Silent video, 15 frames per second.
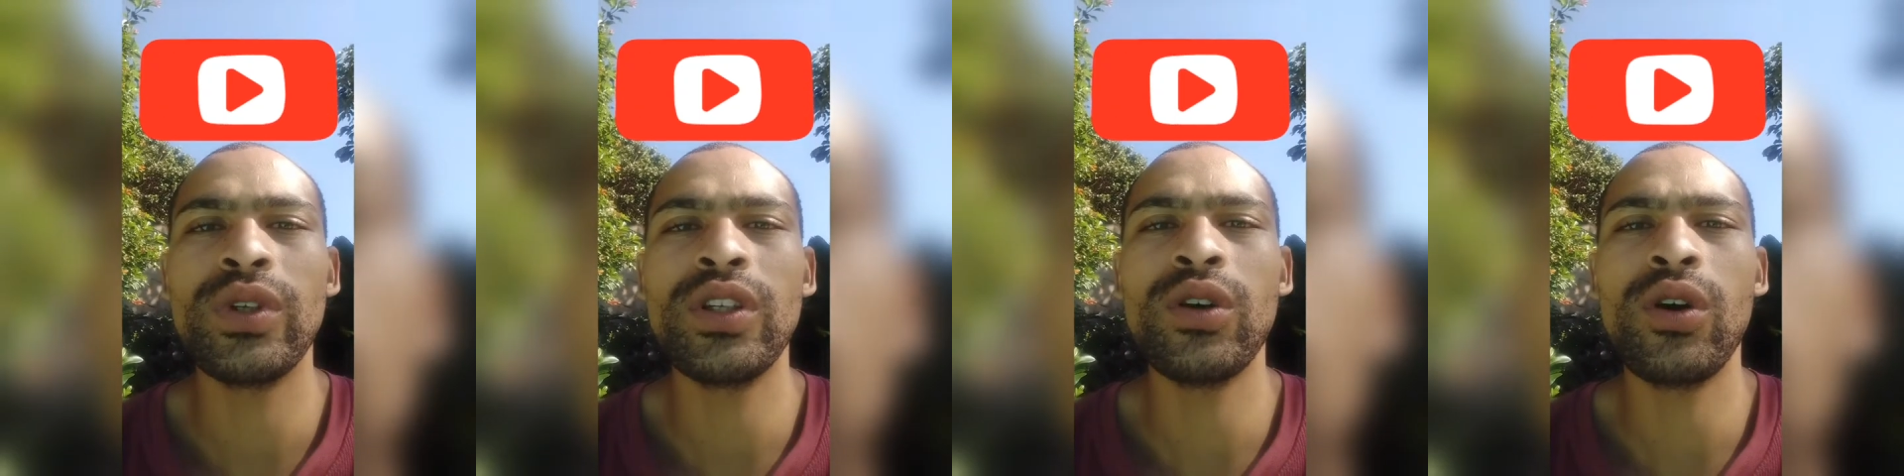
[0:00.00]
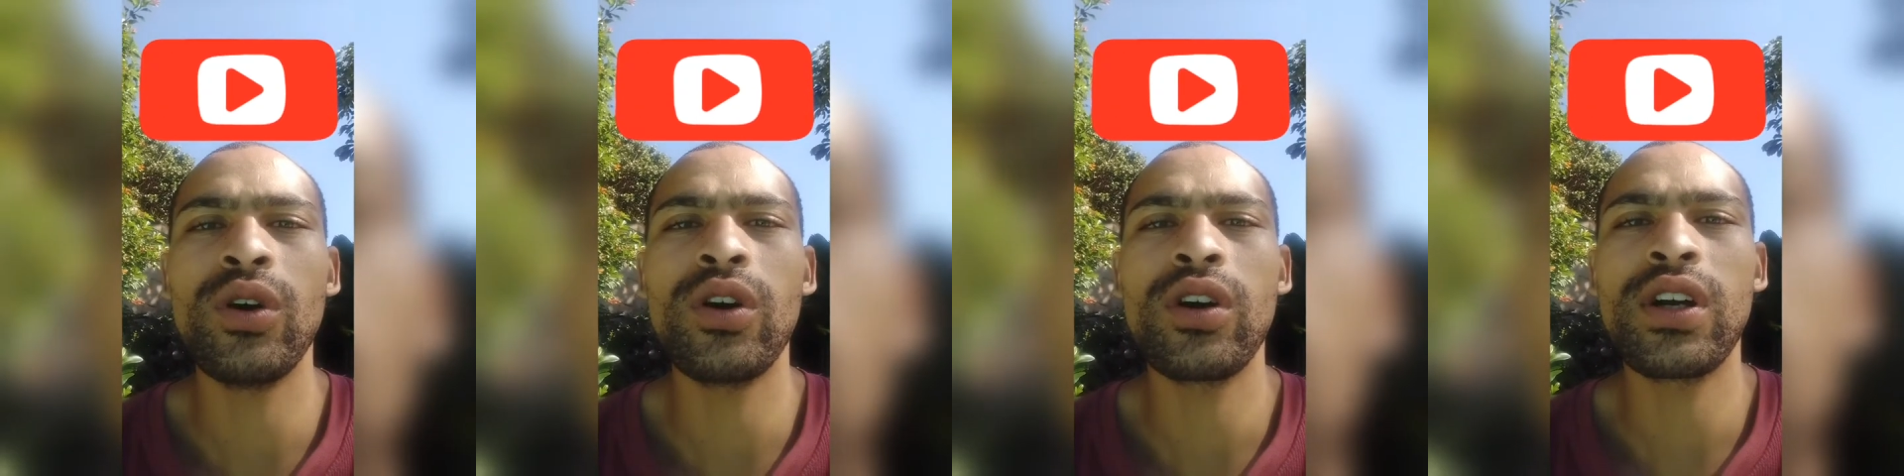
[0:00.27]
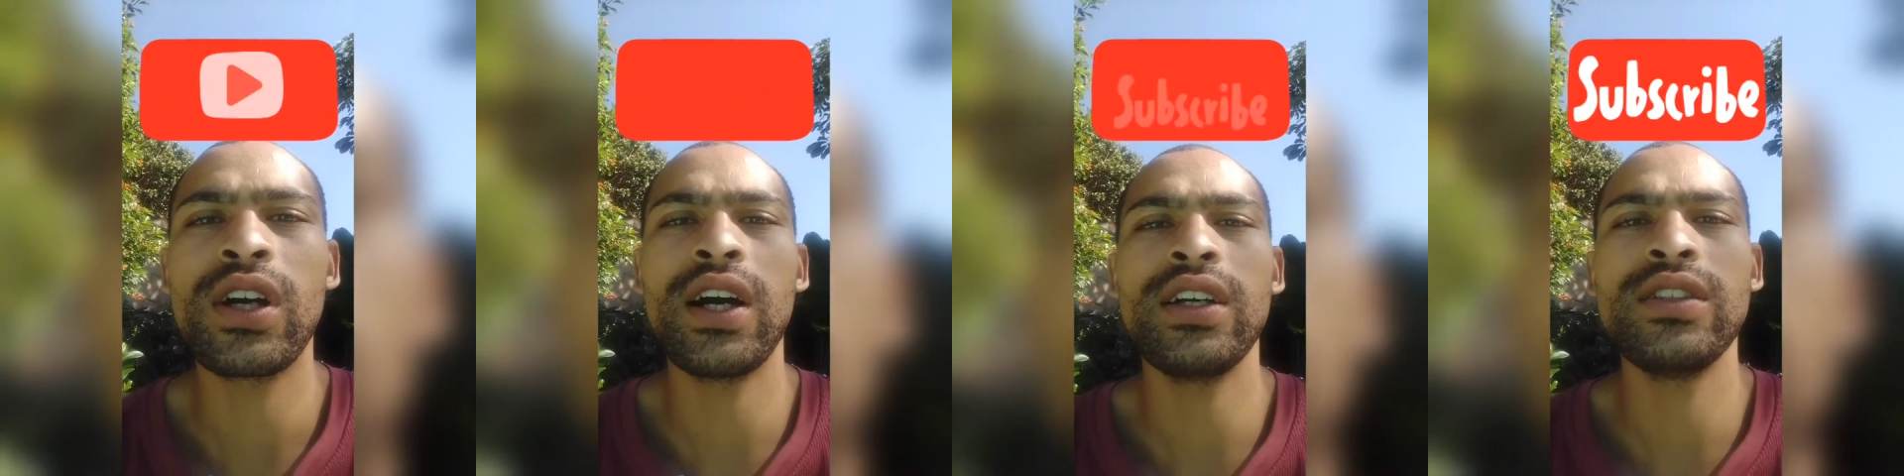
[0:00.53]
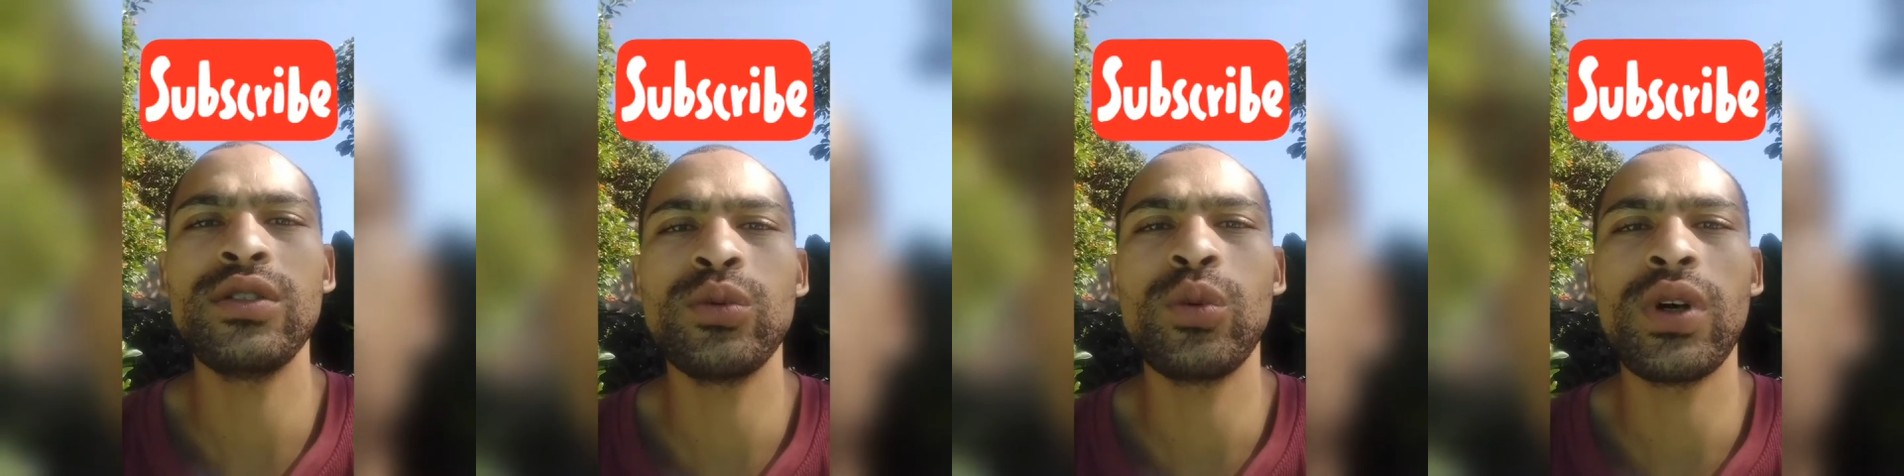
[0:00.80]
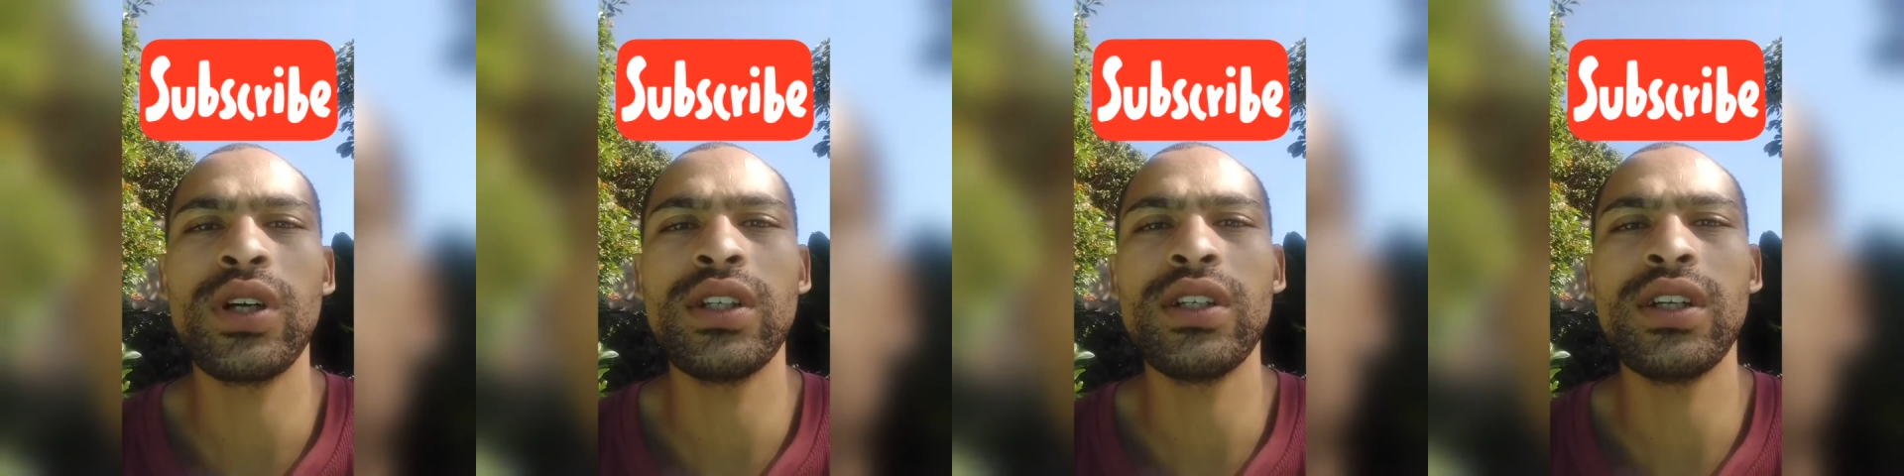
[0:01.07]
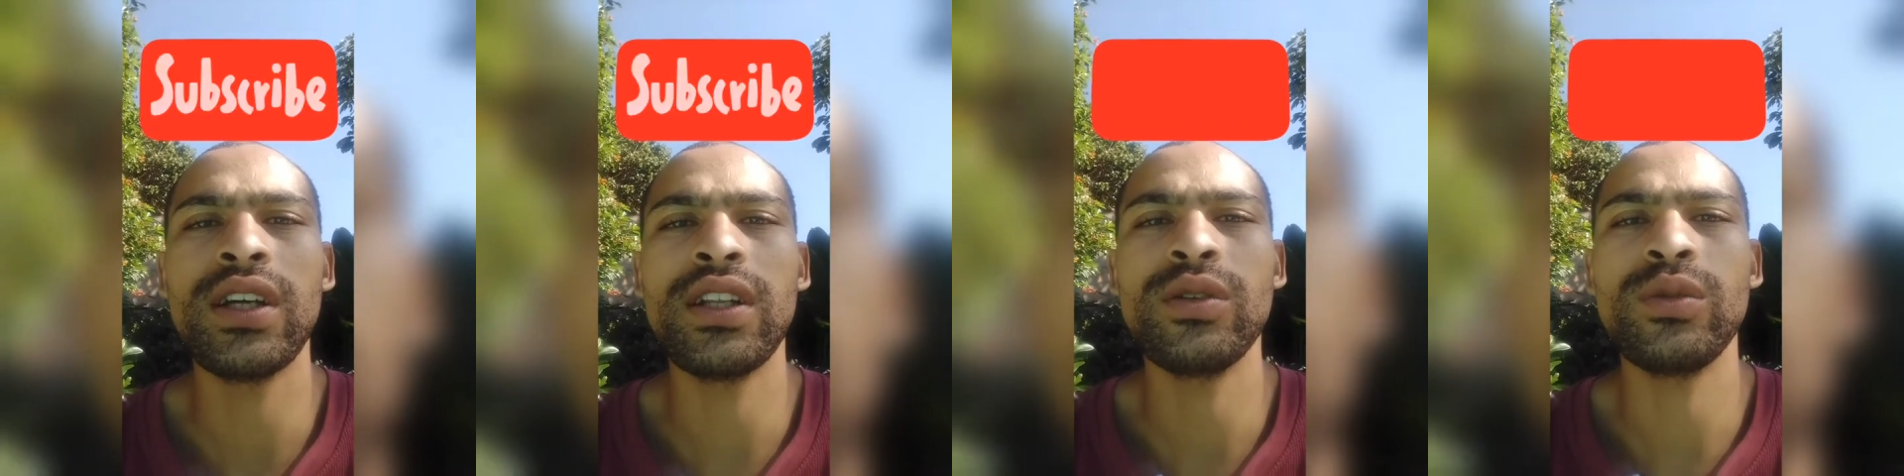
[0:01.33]
we are kind to one
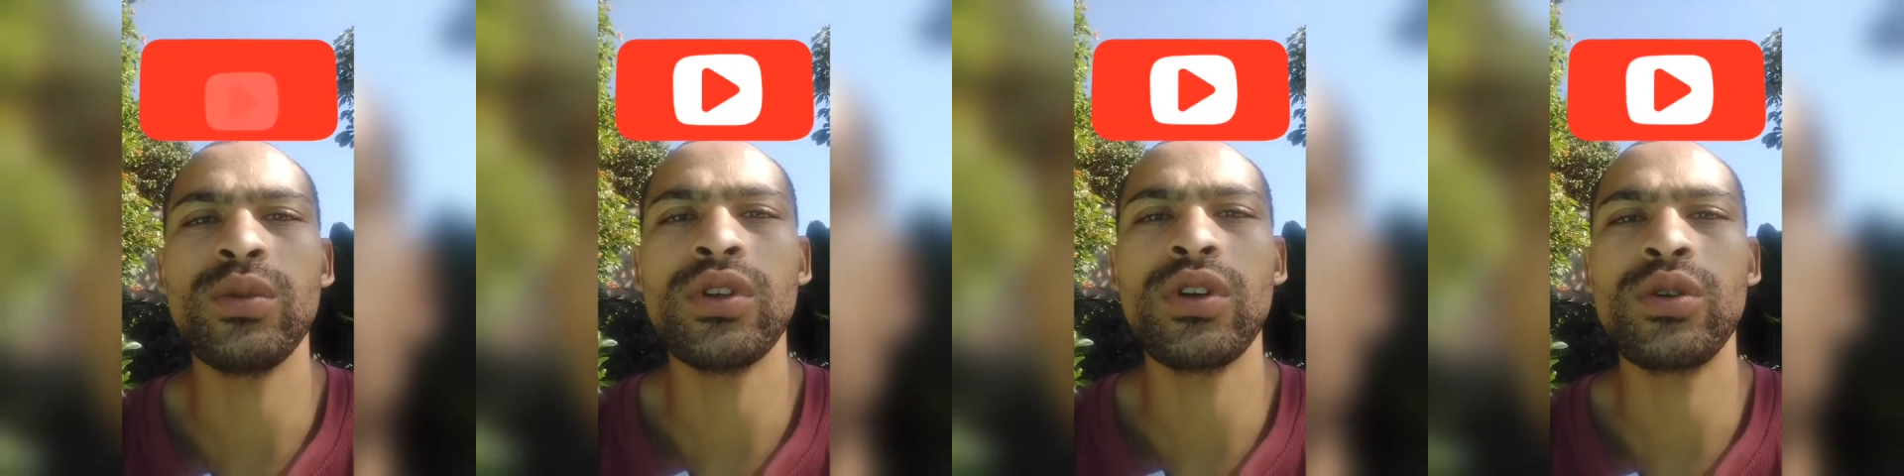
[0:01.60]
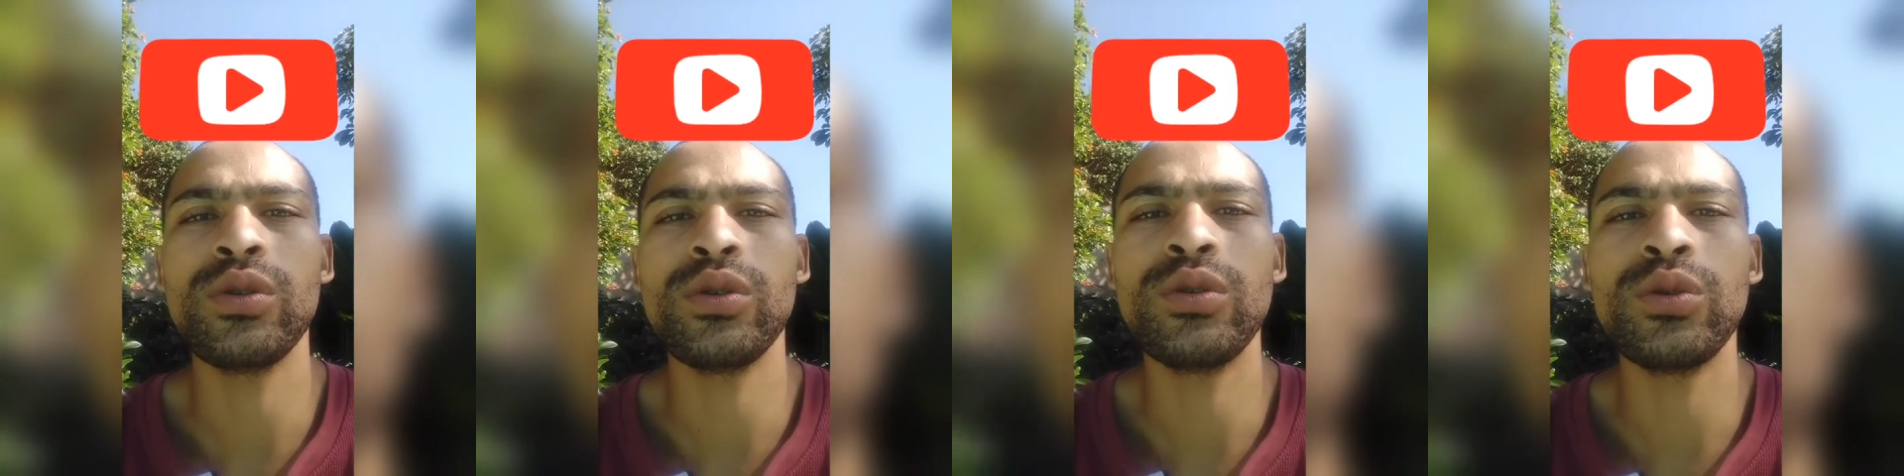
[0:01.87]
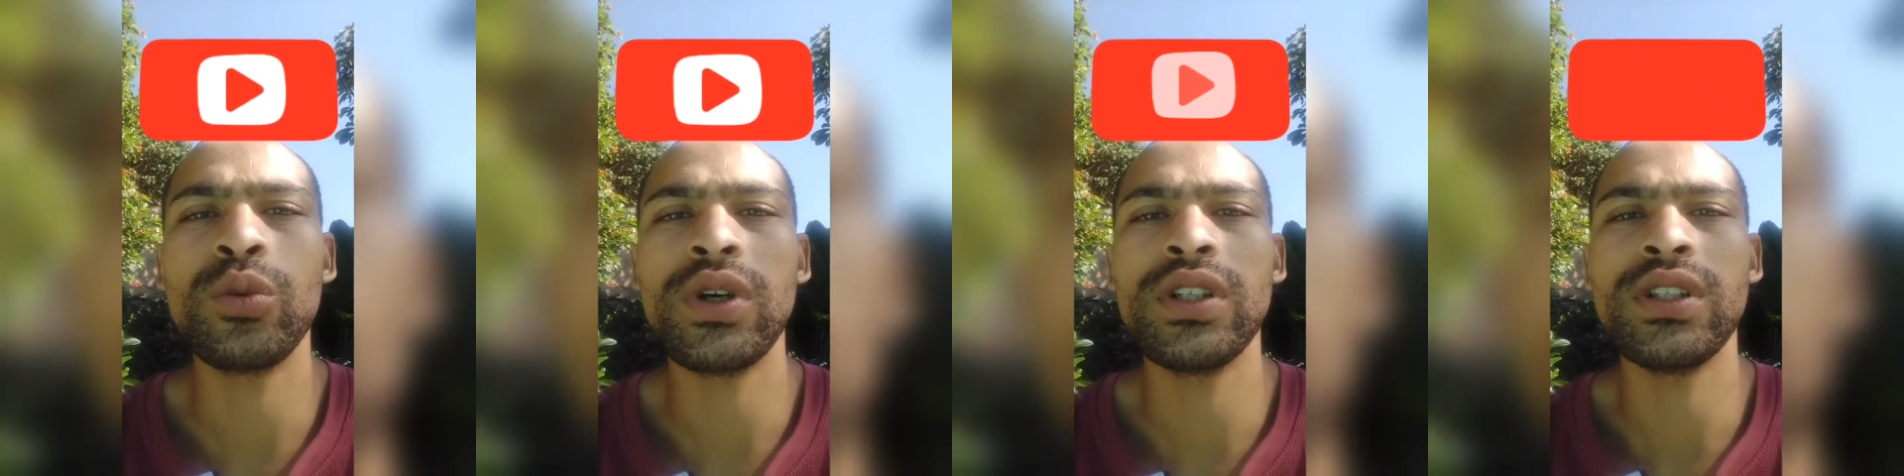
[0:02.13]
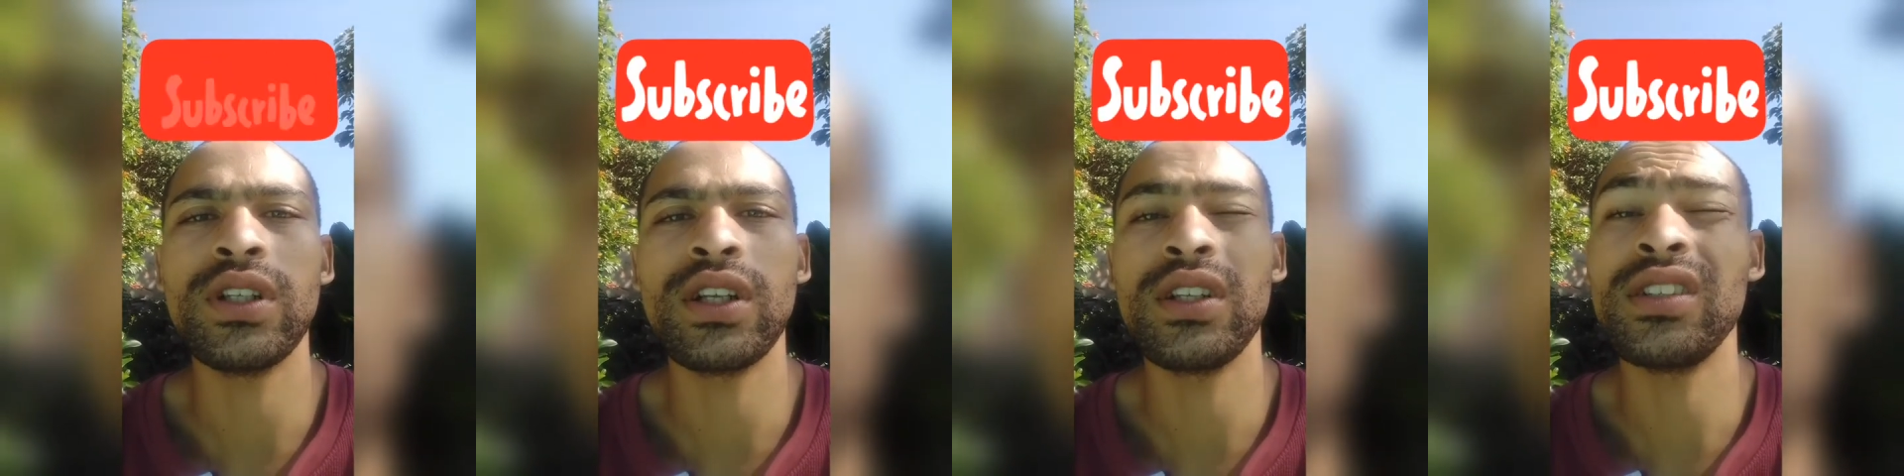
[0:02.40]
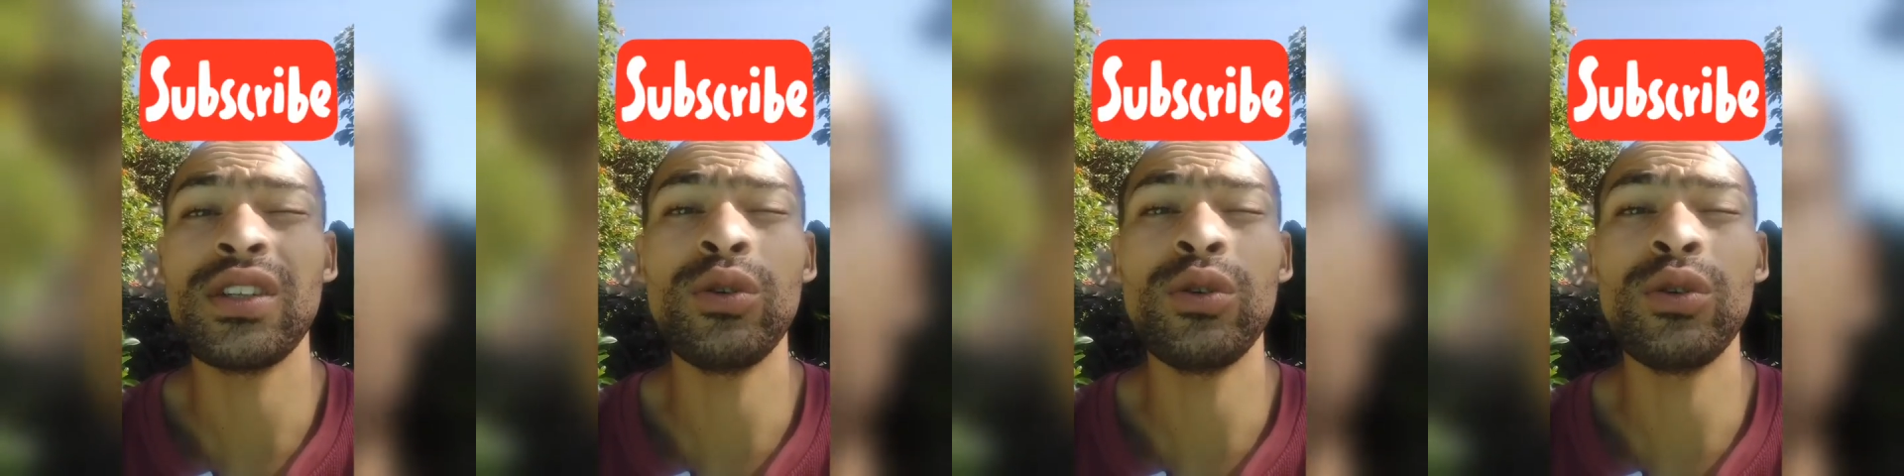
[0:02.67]
another, we are good to one another.